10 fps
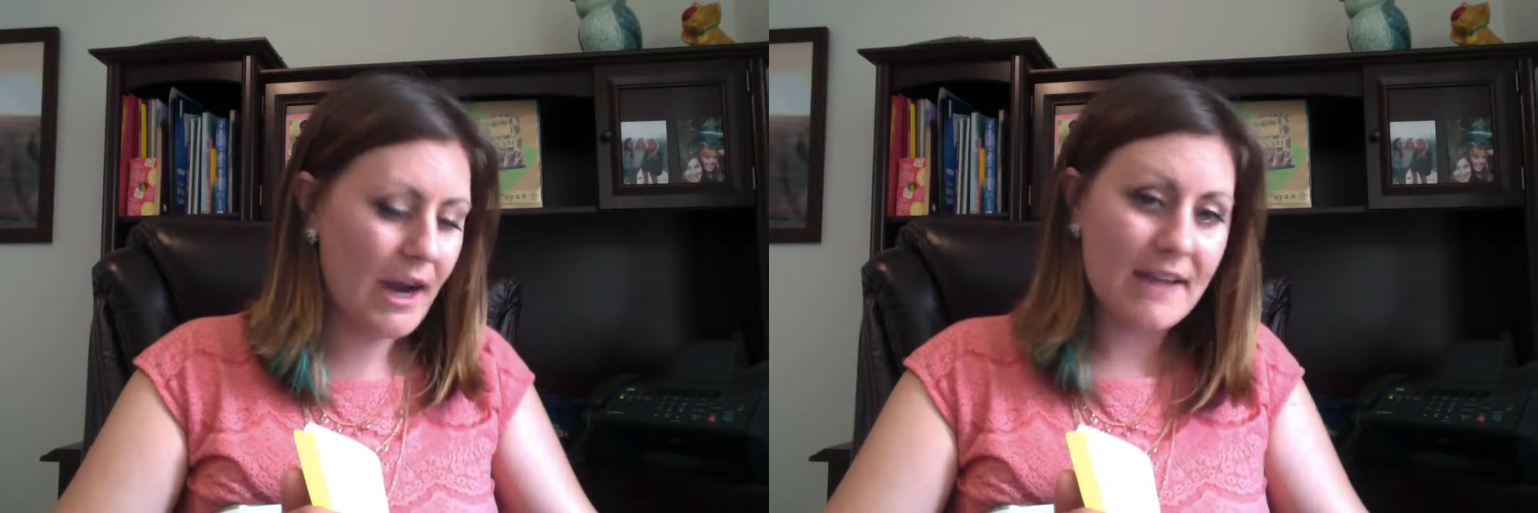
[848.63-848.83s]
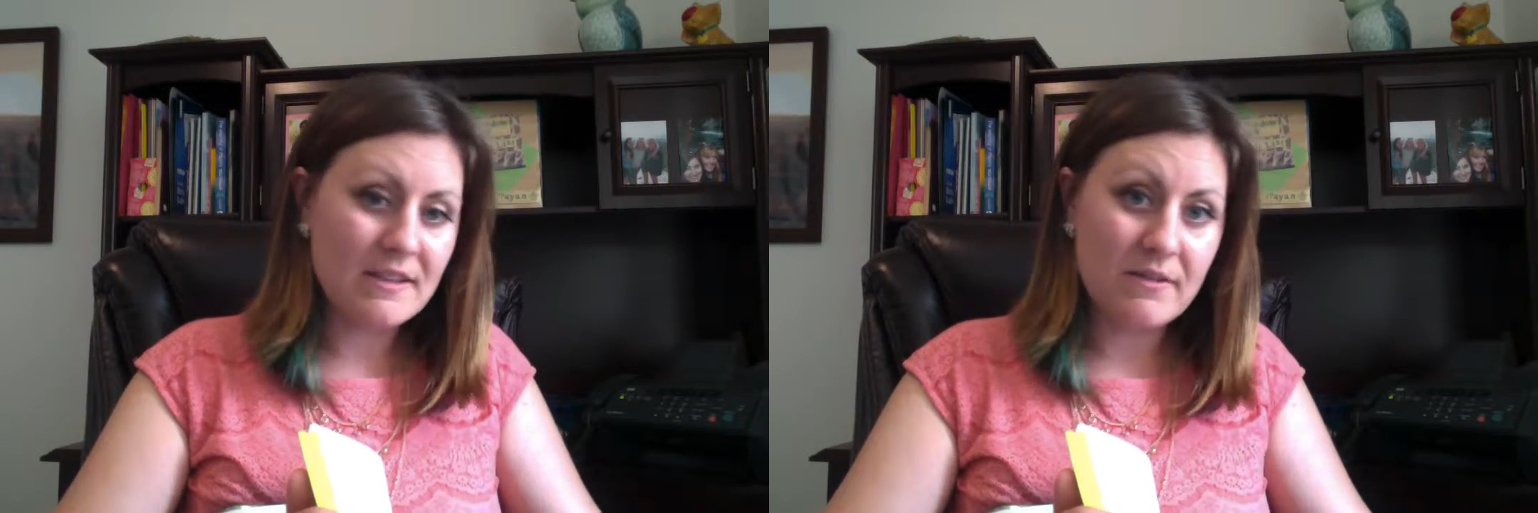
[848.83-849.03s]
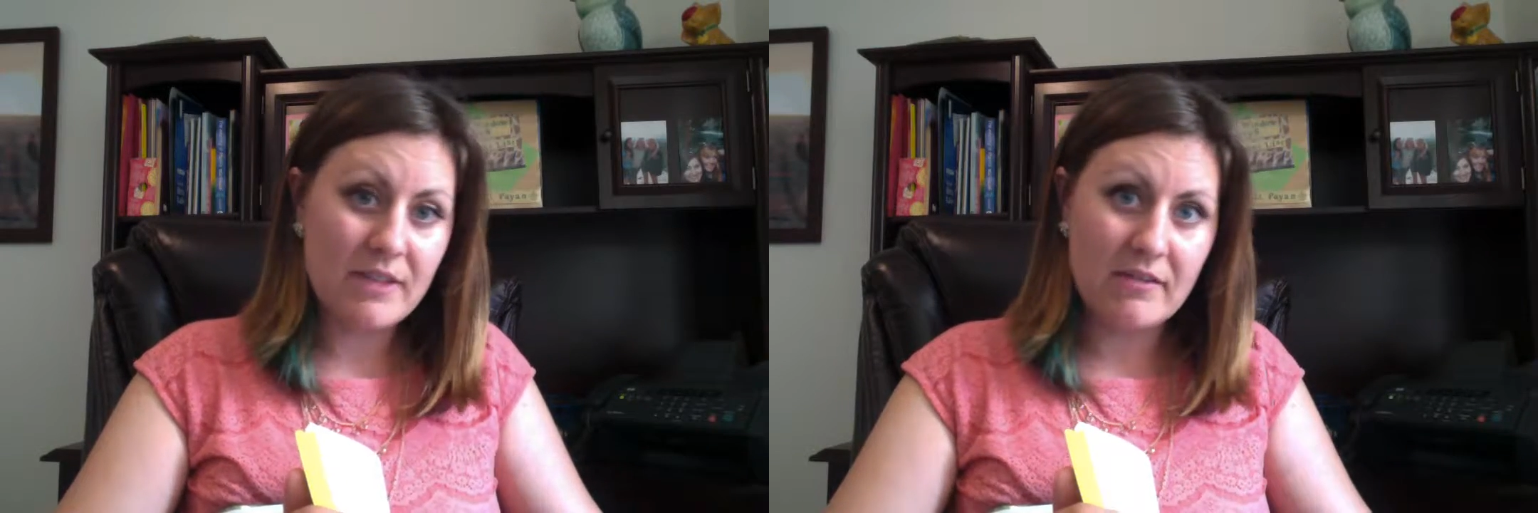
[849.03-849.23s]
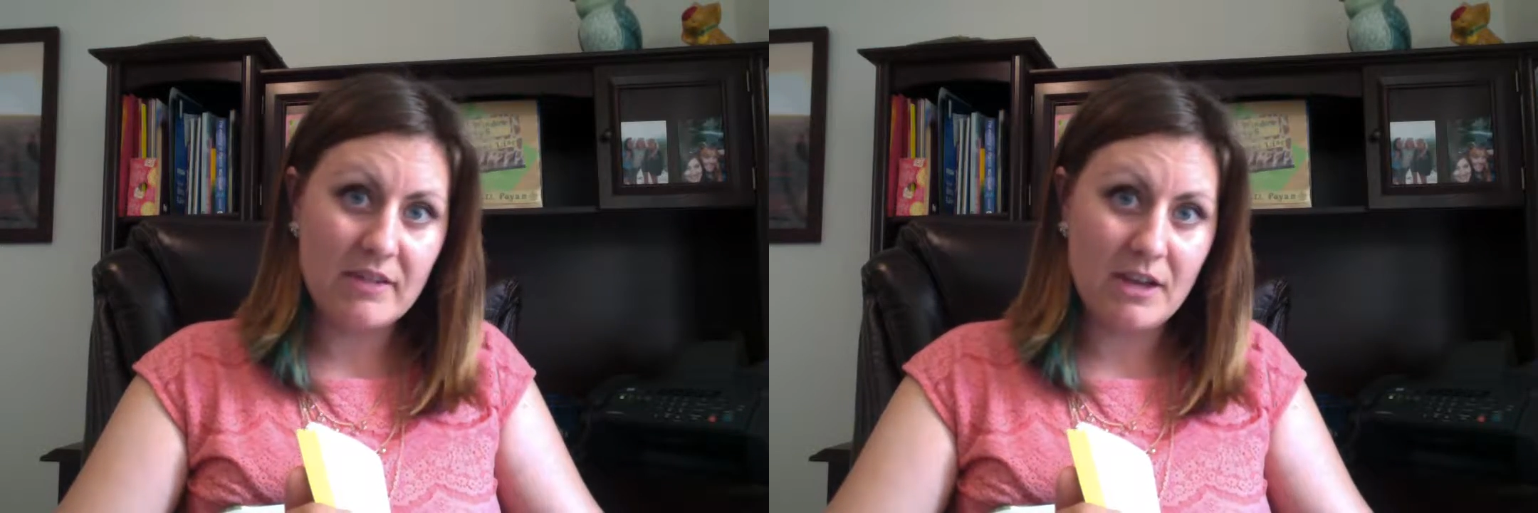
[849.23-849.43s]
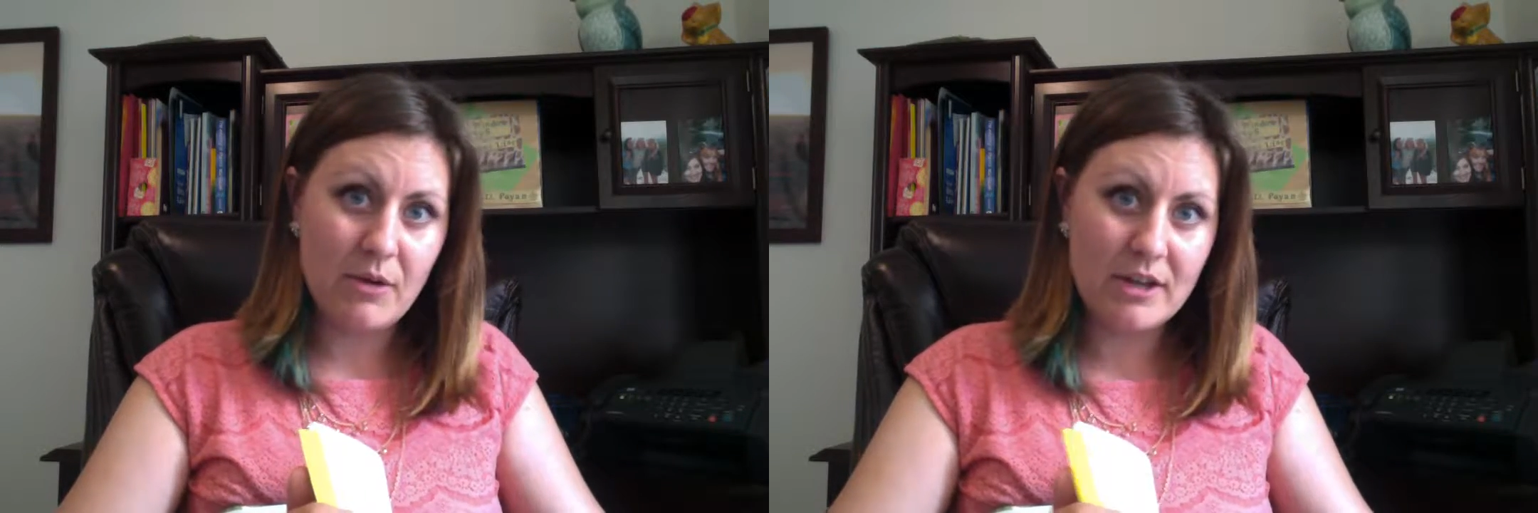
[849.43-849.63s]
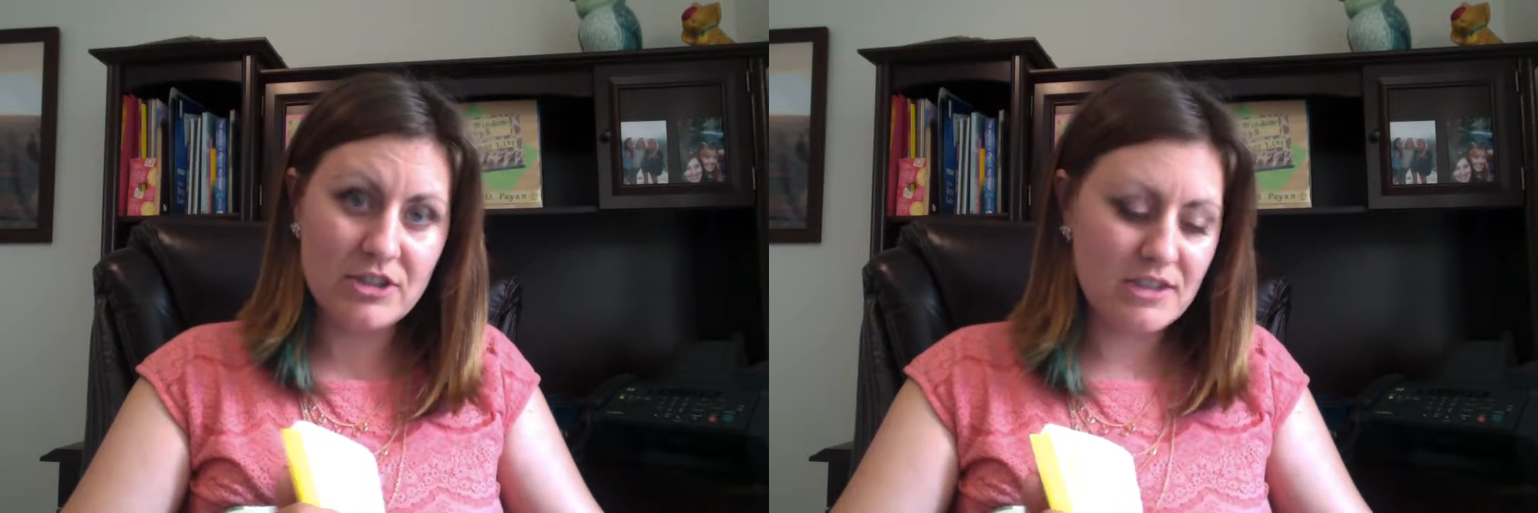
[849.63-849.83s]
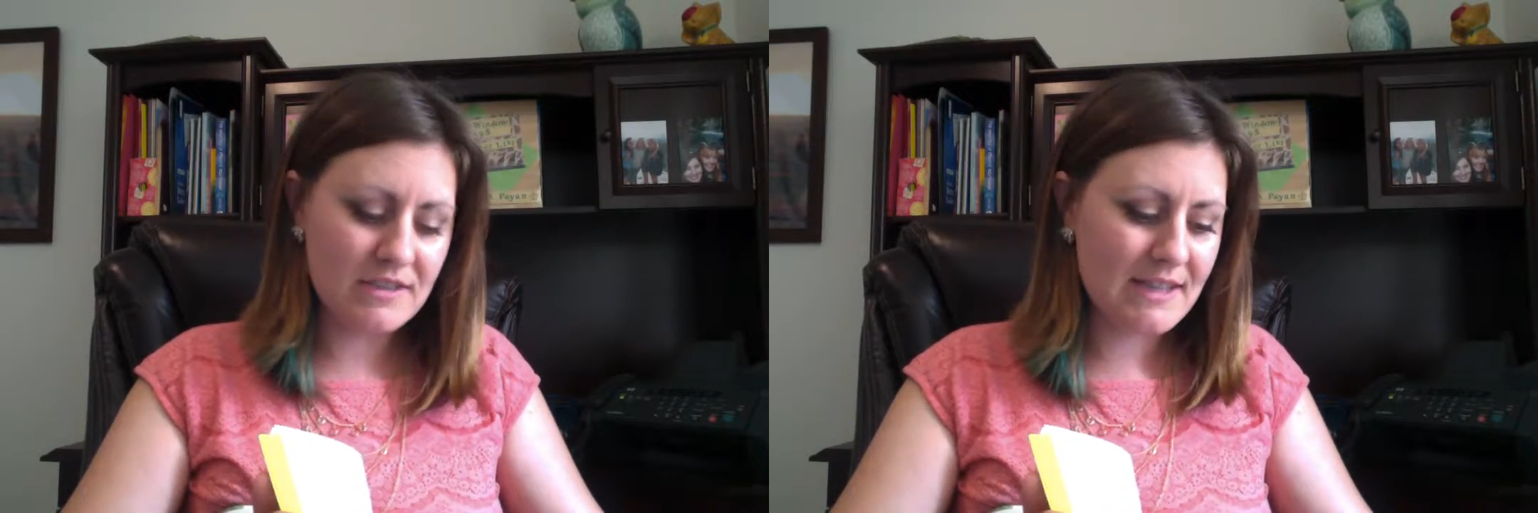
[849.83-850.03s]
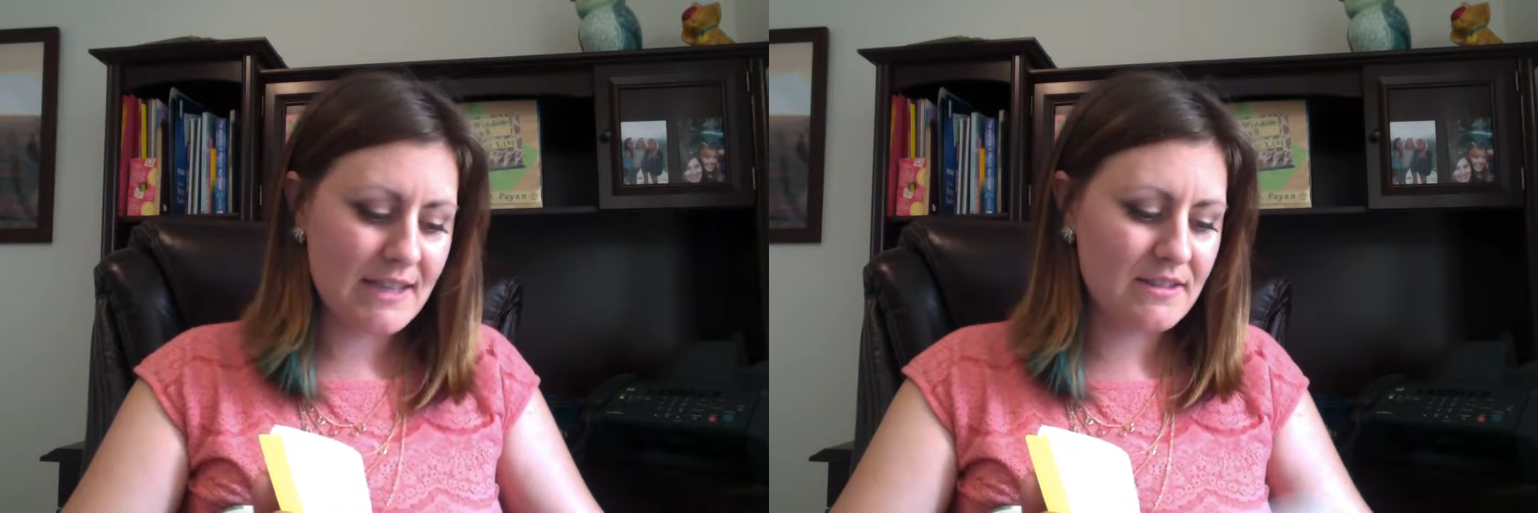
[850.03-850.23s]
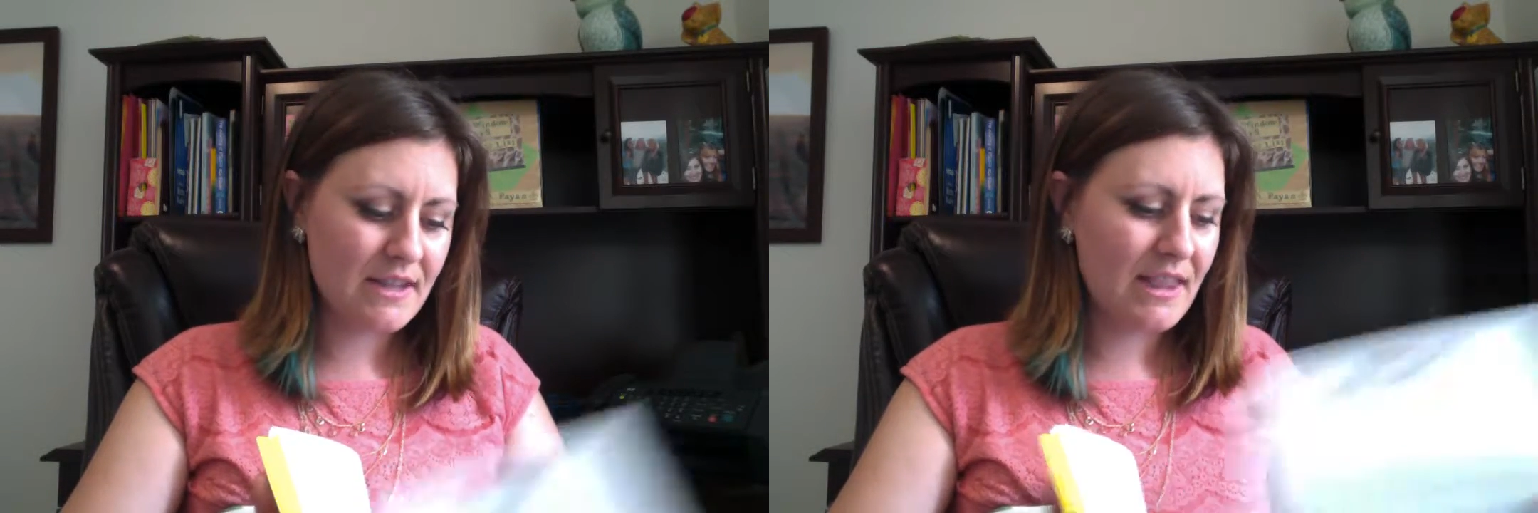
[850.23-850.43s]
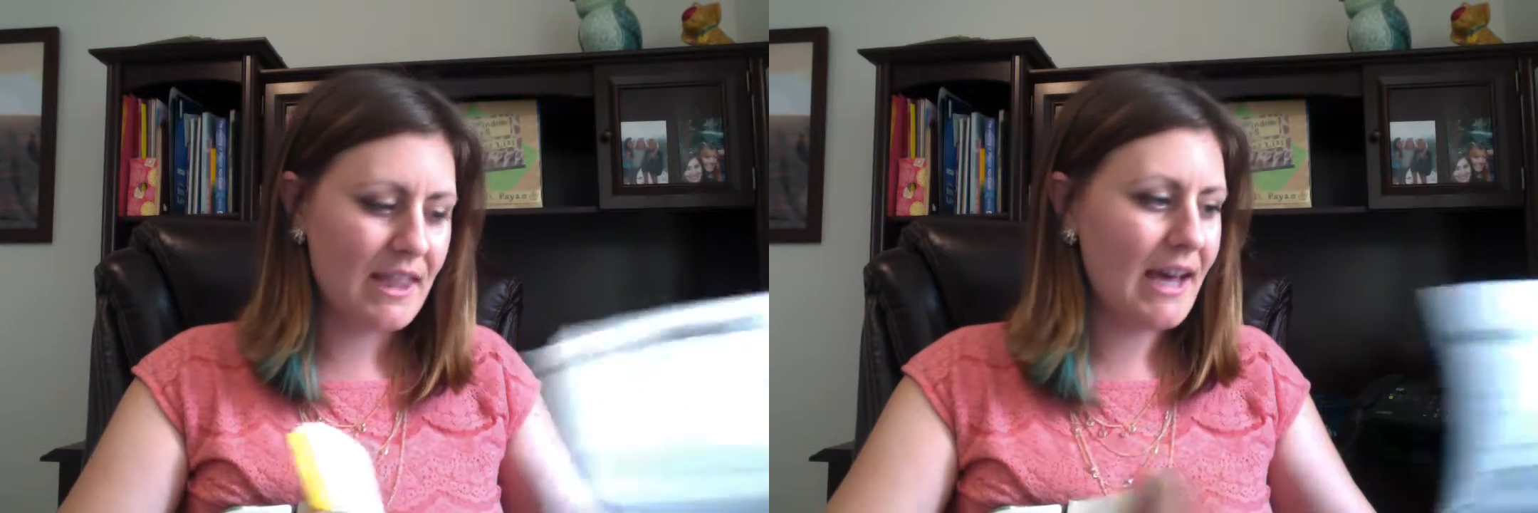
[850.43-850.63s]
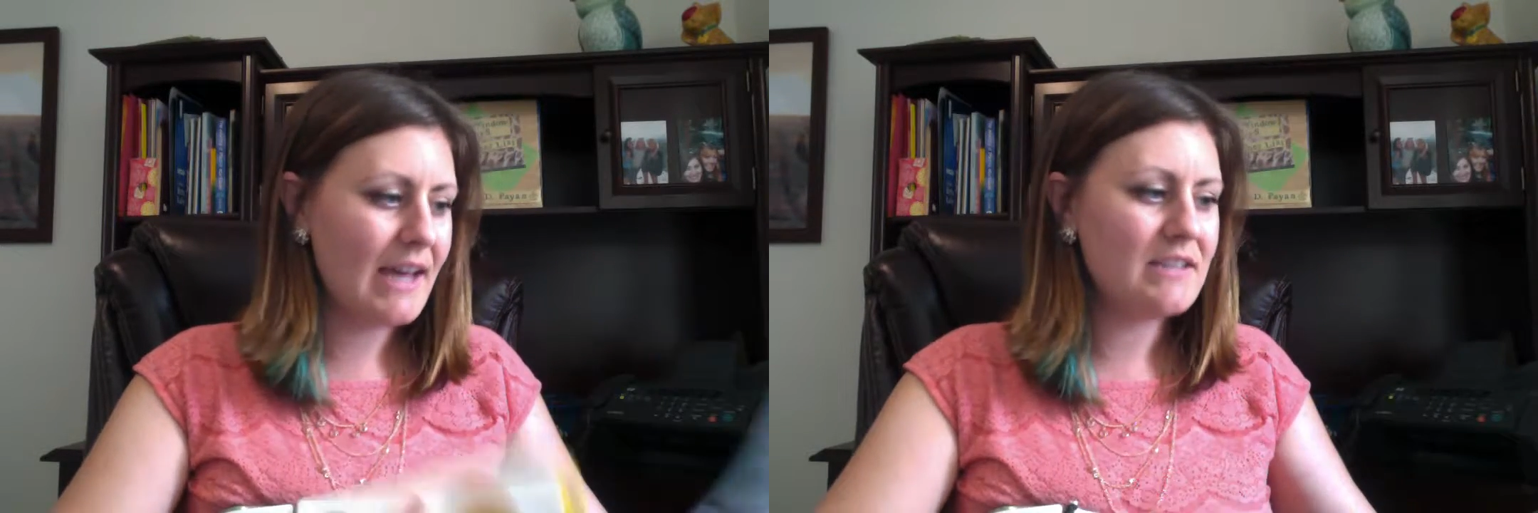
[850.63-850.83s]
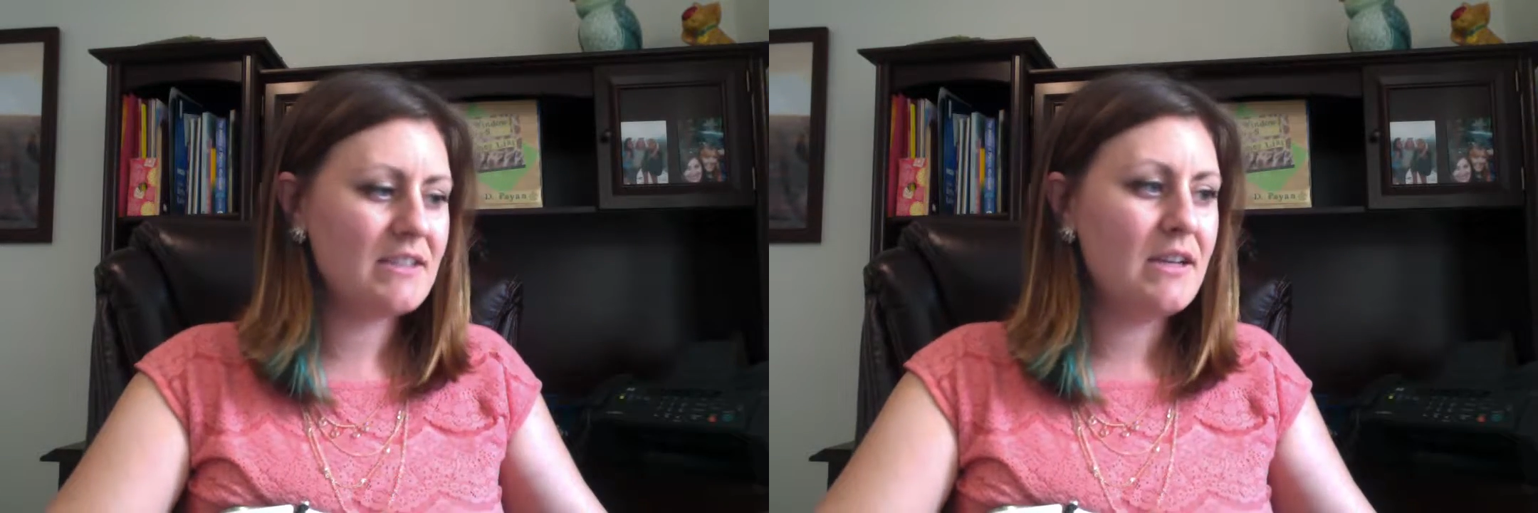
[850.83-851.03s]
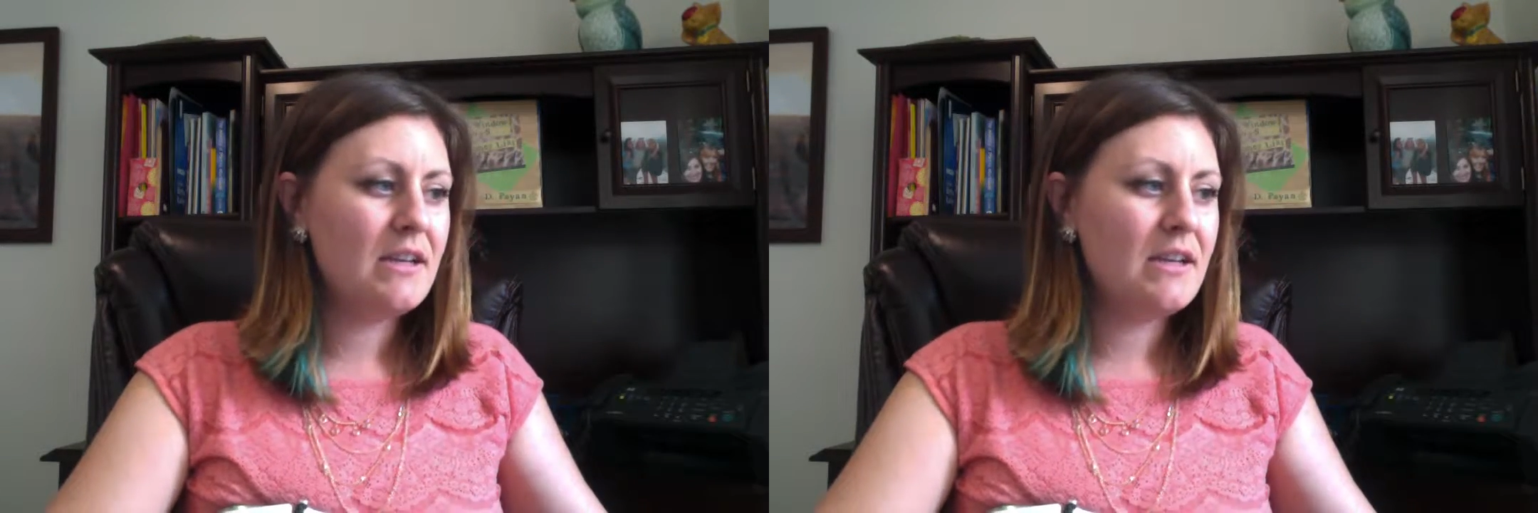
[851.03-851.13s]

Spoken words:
ask if they have any questions, things like that.